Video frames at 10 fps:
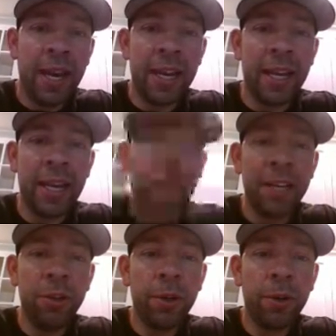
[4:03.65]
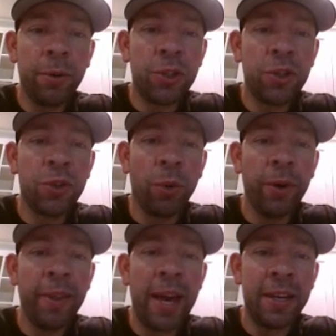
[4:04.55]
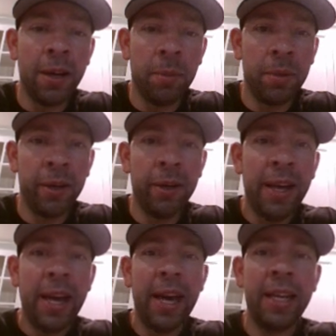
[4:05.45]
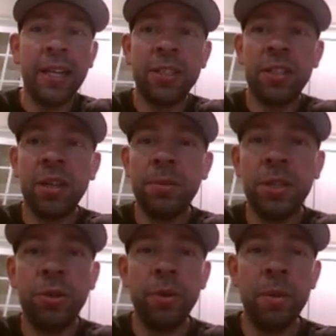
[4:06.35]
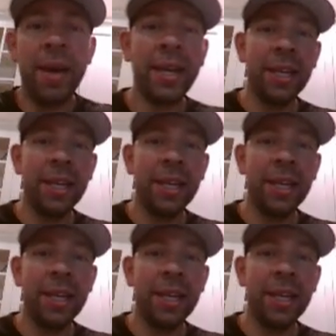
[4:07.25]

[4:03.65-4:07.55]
And then again, you could always store that number and then substitute it back